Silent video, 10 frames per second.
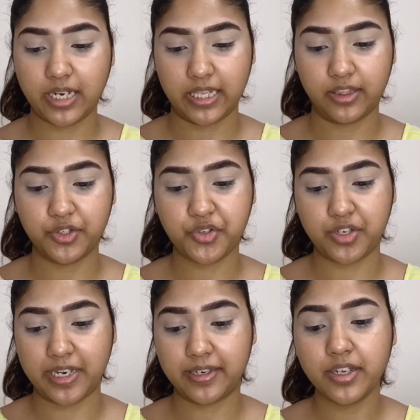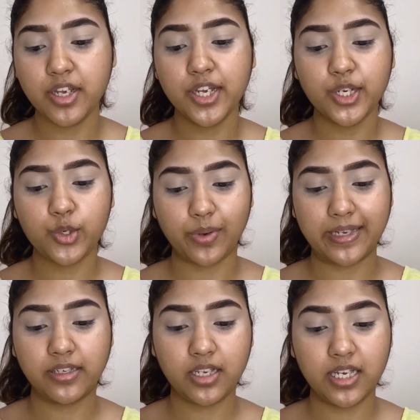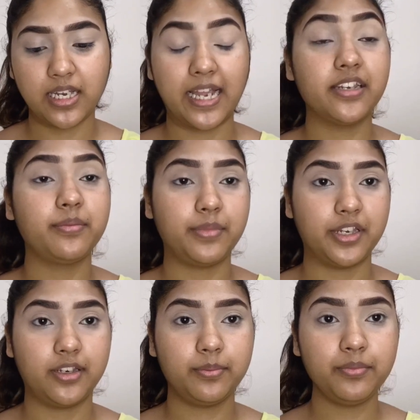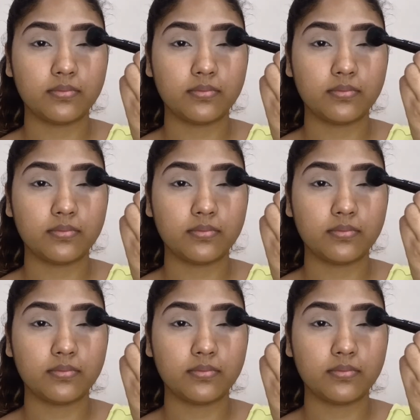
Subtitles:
in the shade 20 Light Medium.